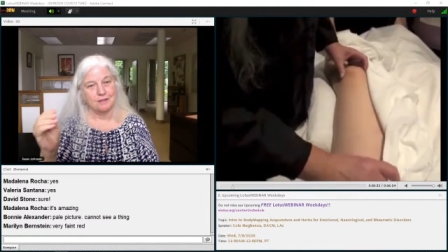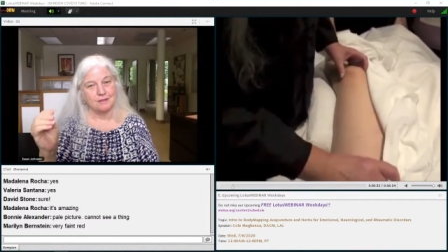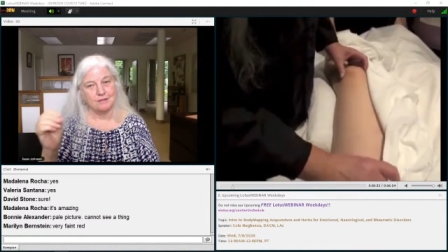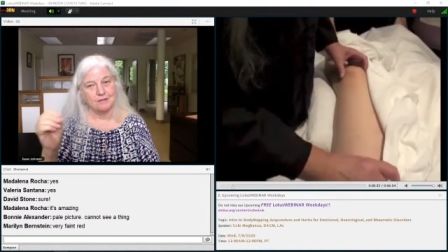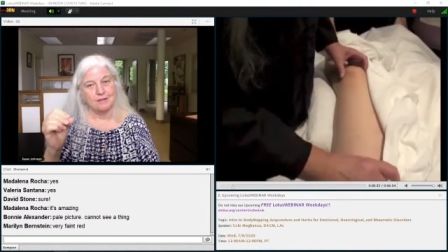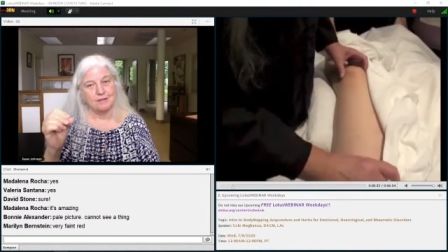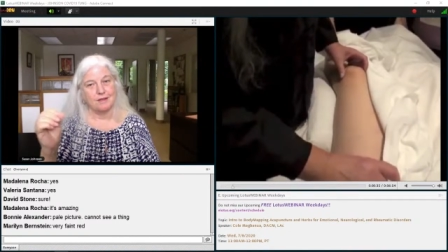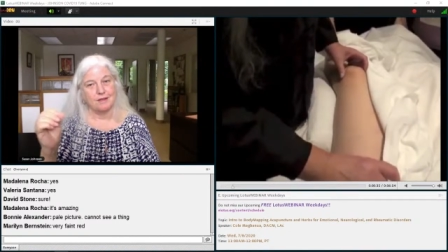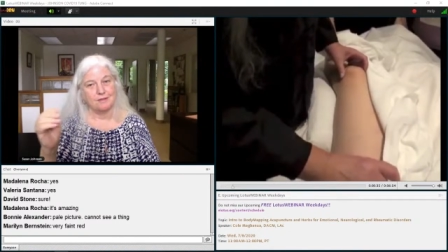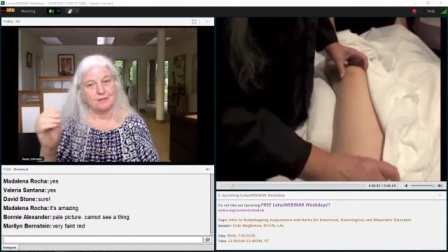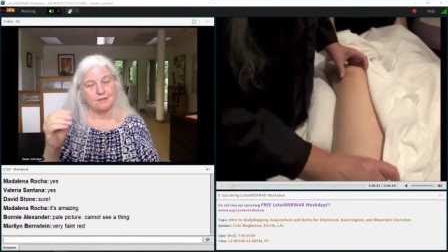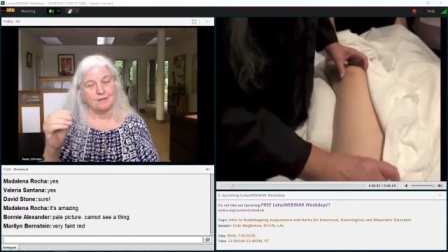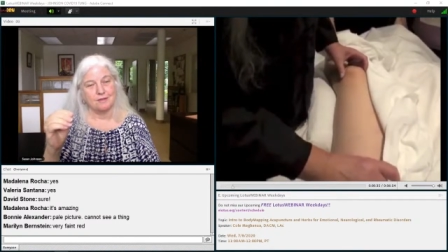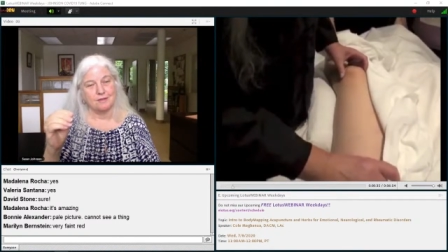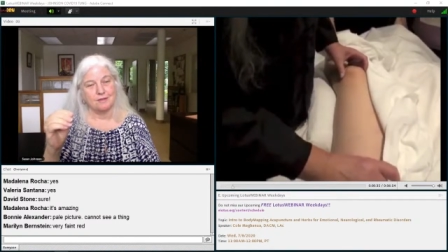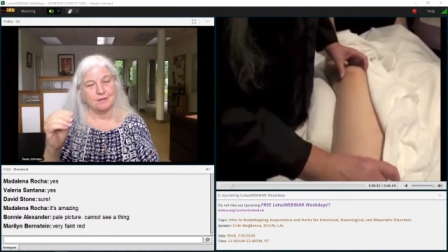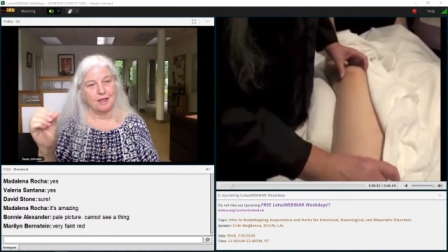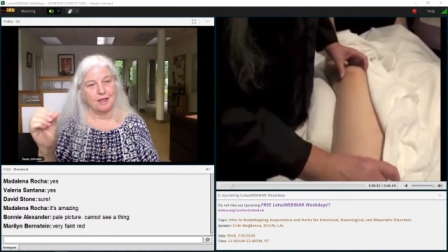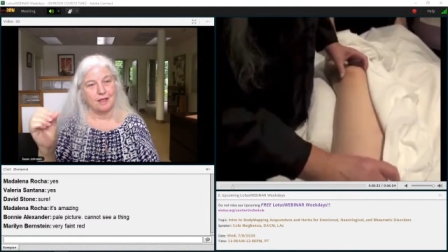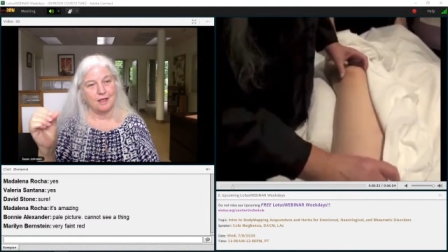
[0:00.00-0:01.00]
side to
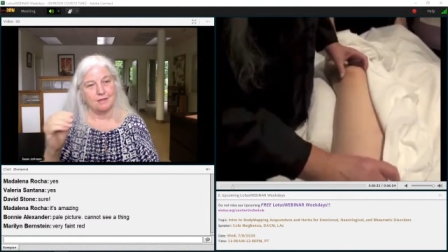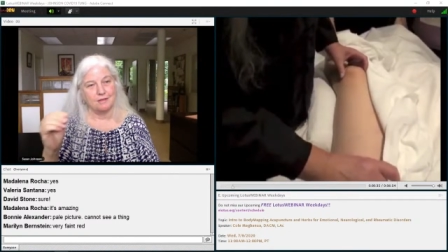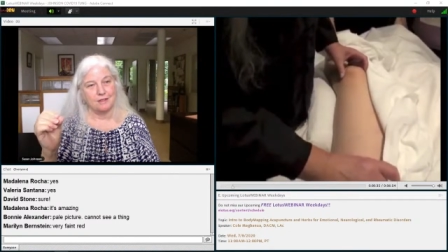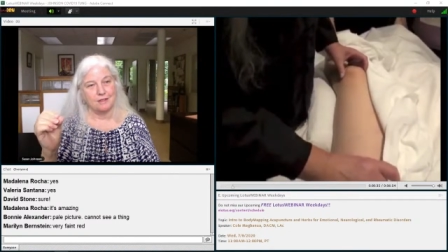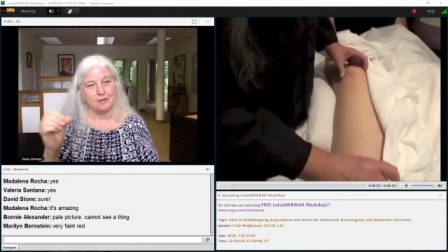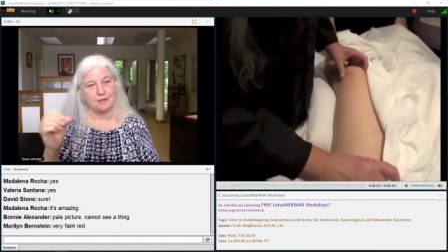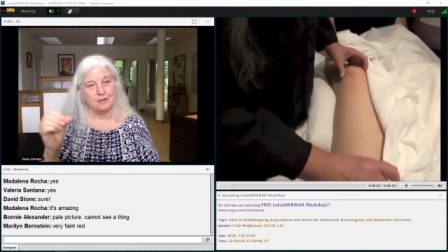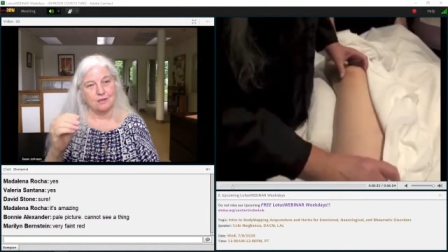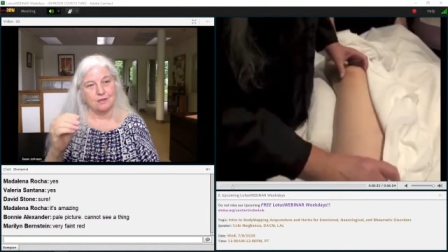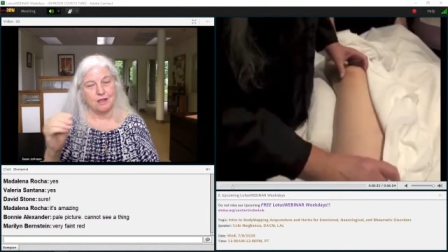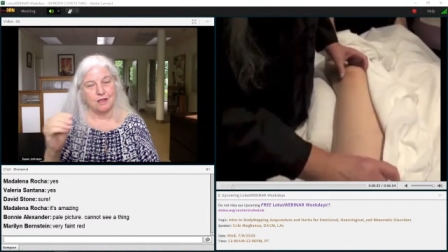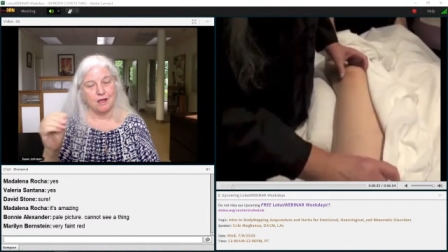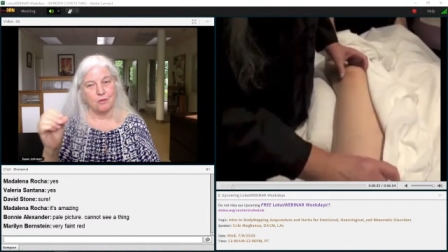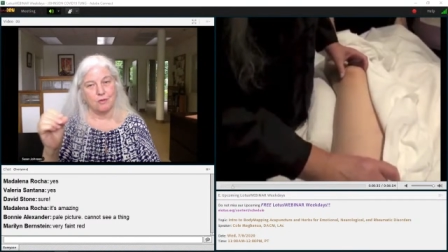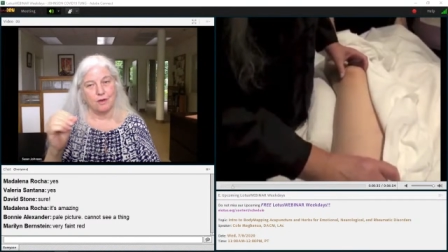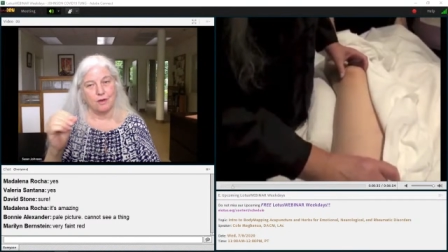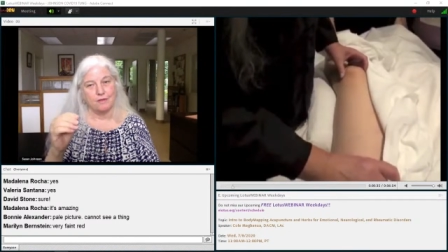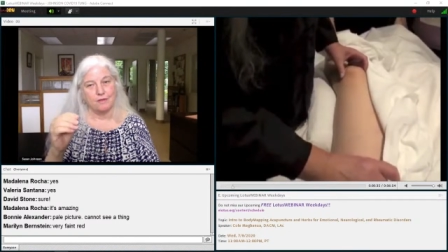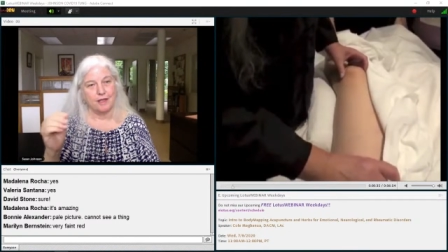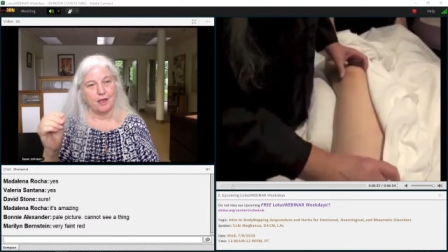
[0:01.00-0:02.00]
side, you know,
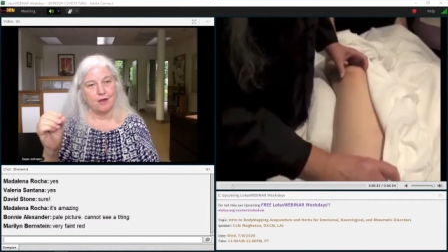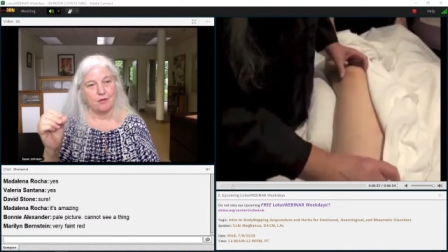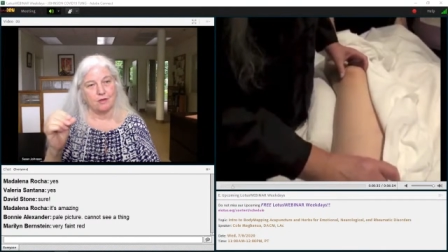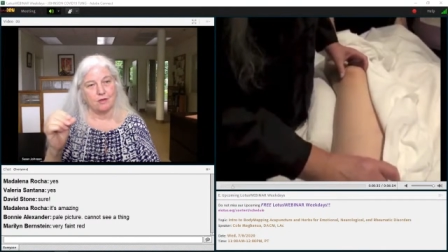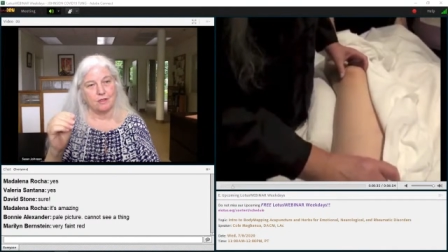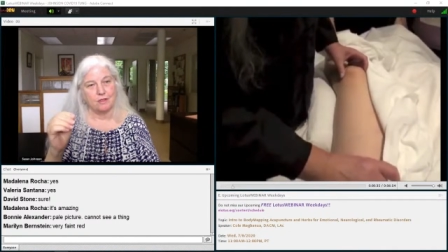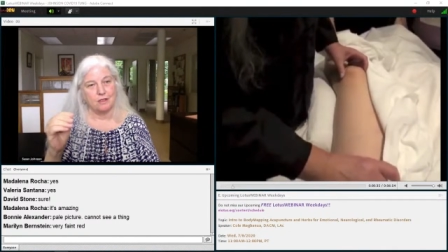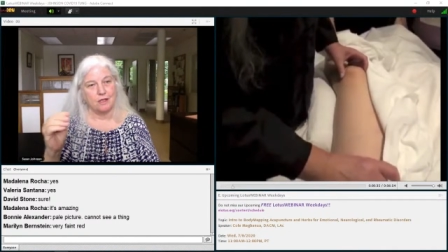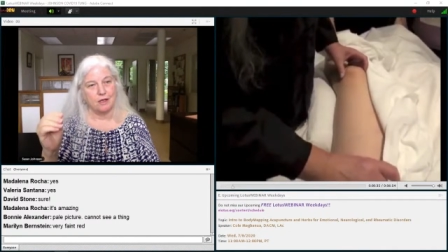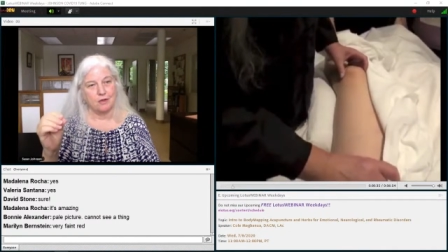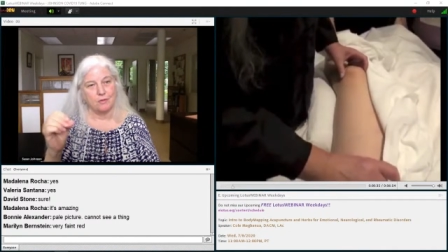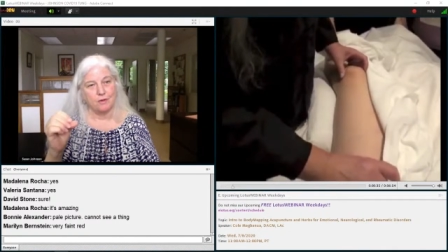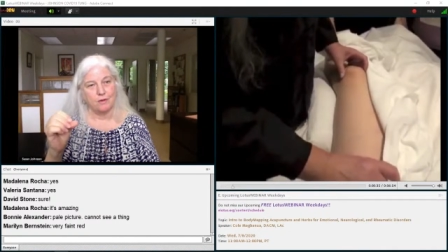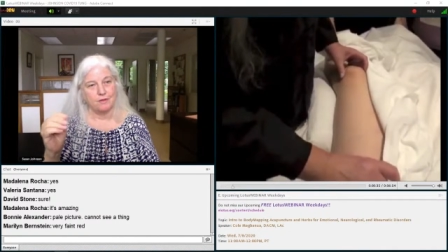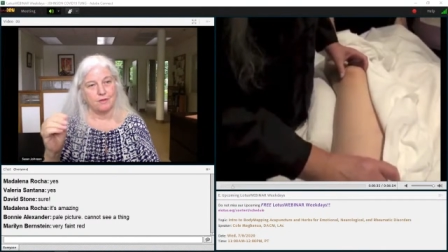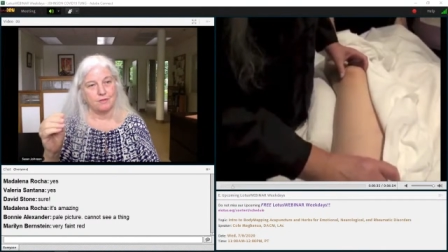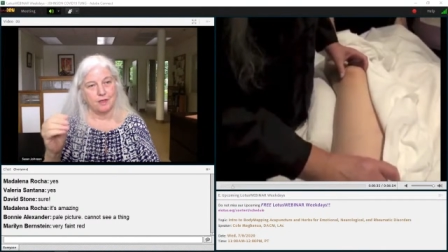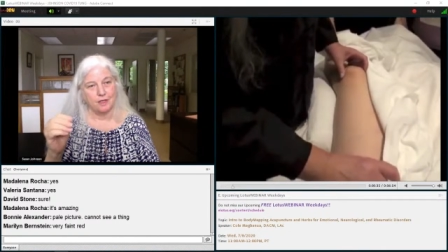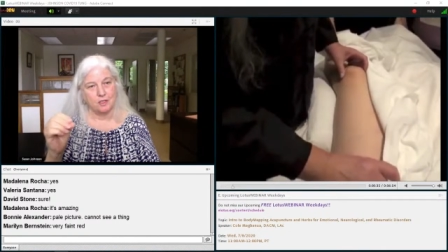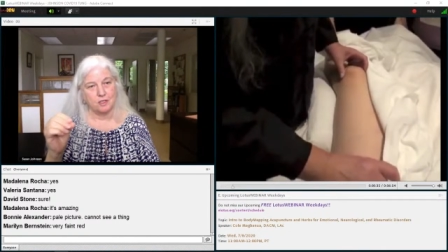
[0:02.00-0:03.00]
clockwise,
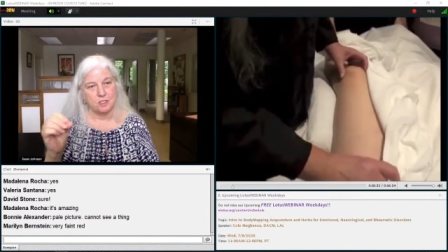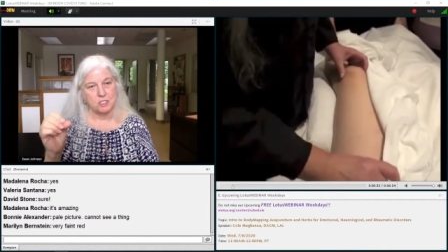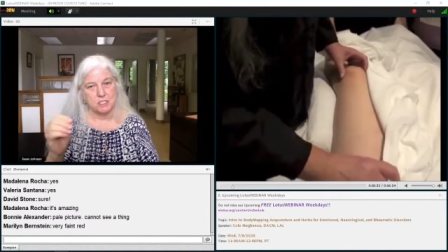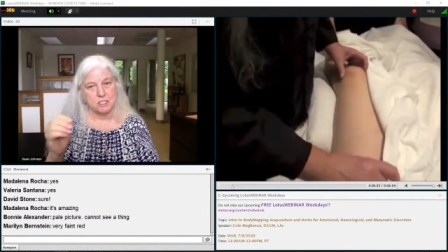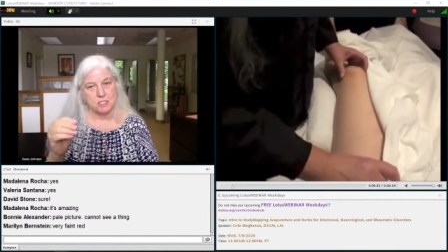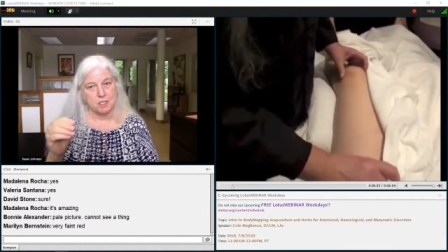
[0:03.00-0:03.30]
counterclockwise. I could